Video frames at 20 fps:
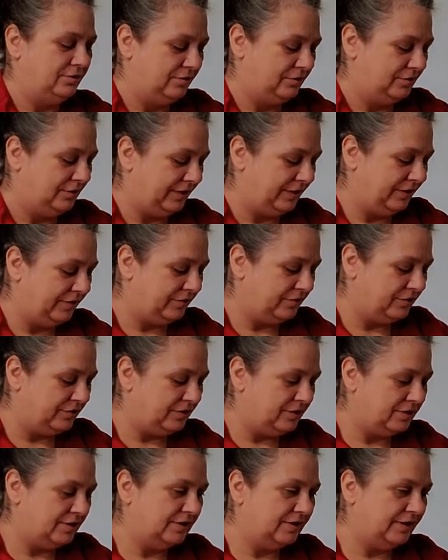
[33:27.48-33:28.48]
layering
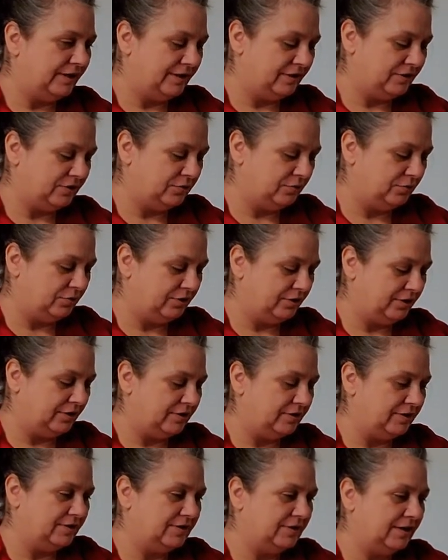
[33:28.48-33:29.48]
this lattice work
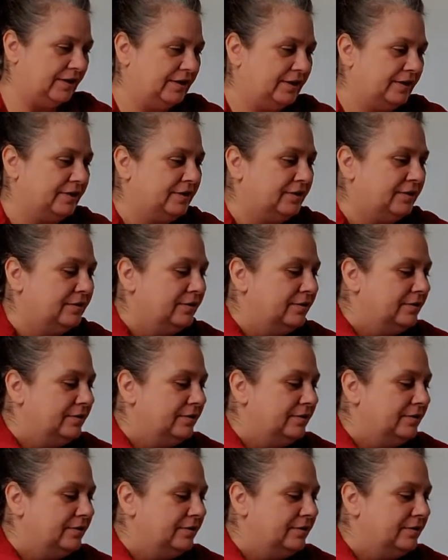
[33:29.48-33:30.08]
inside.